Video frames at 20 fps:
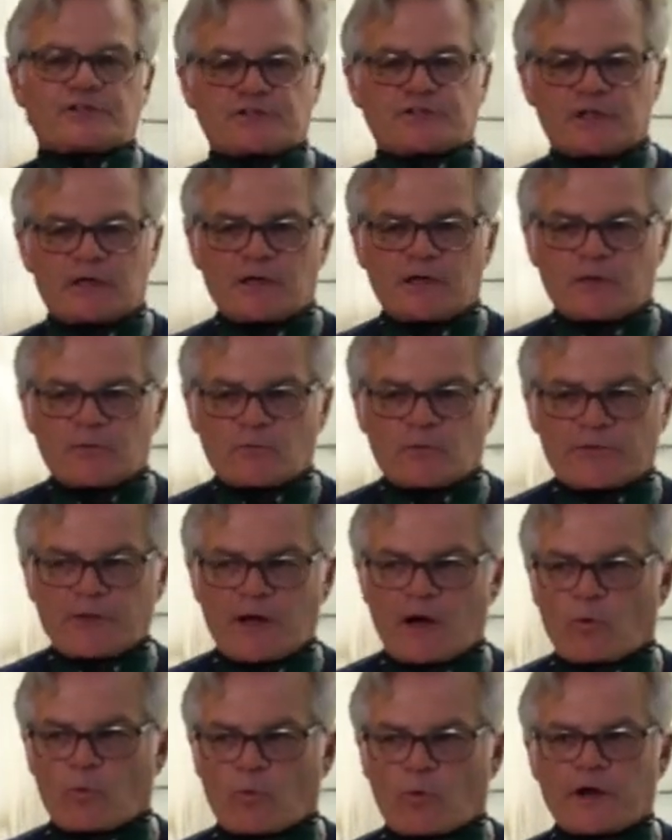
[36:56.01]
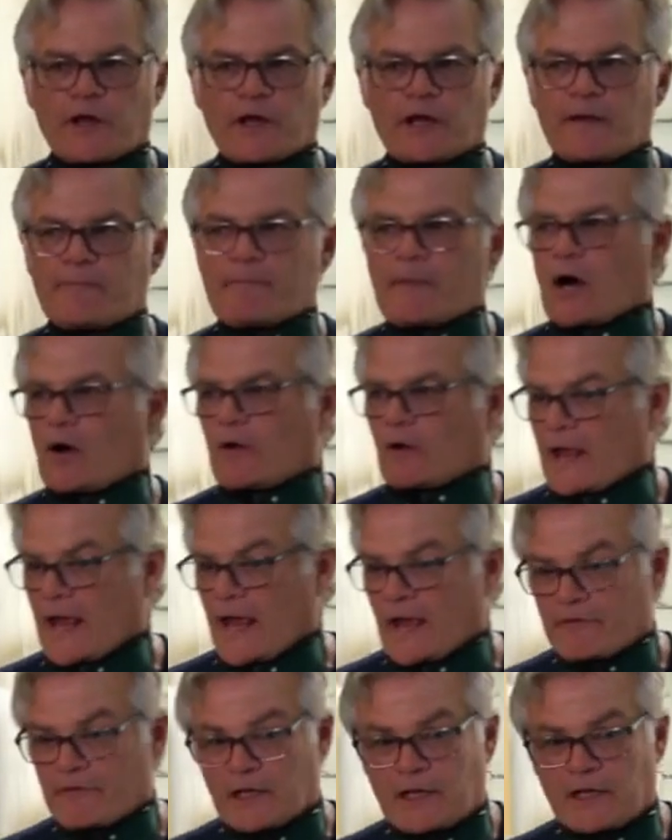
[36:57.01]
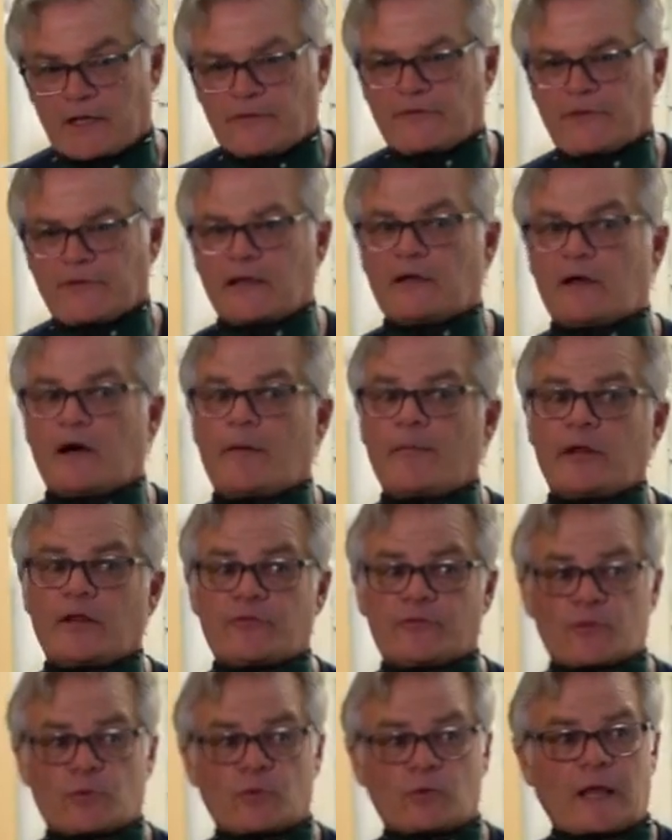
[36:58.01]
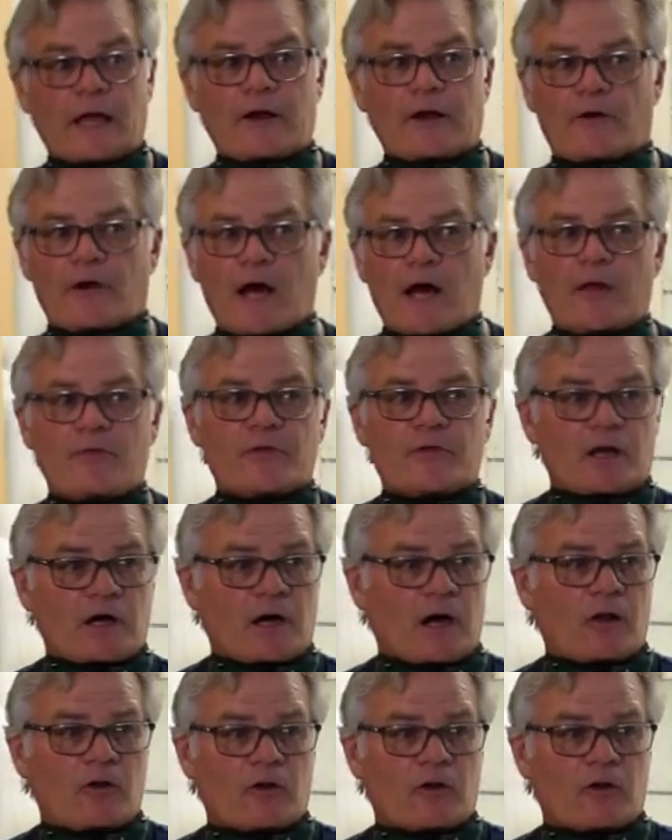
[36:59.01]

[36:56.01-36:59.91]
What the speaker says: without worrying about having anything coming through later on the color.